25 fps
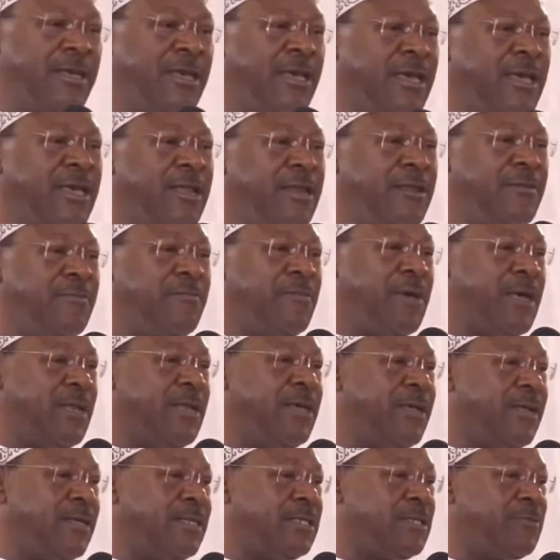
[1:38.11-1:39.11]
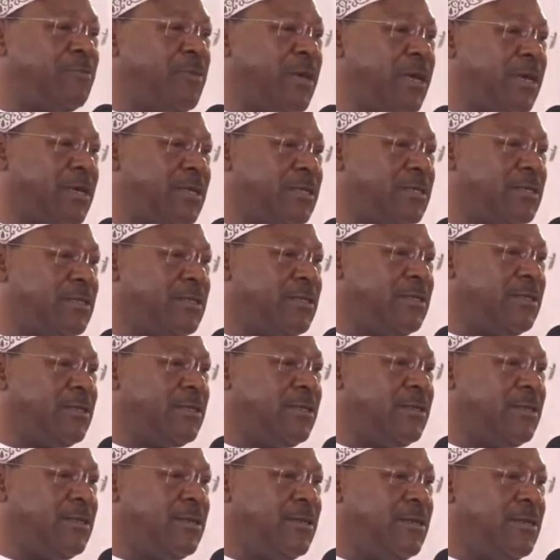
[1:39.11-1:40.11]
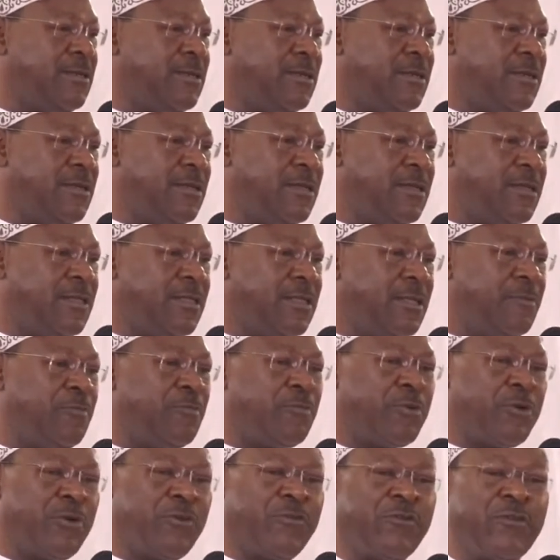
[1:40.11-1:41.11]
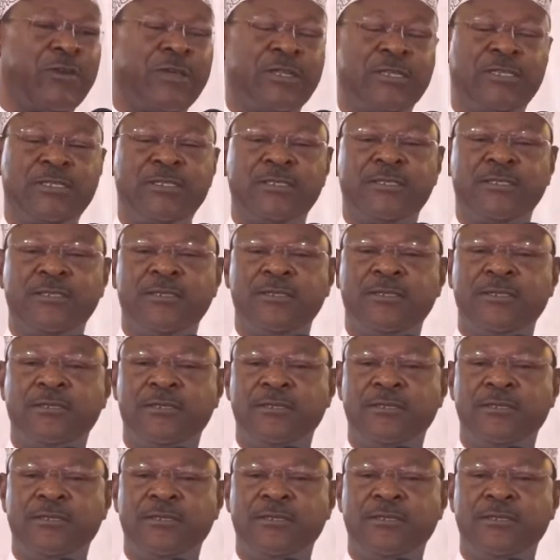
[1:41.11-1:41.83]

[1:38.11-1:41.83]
in many respects. The prophets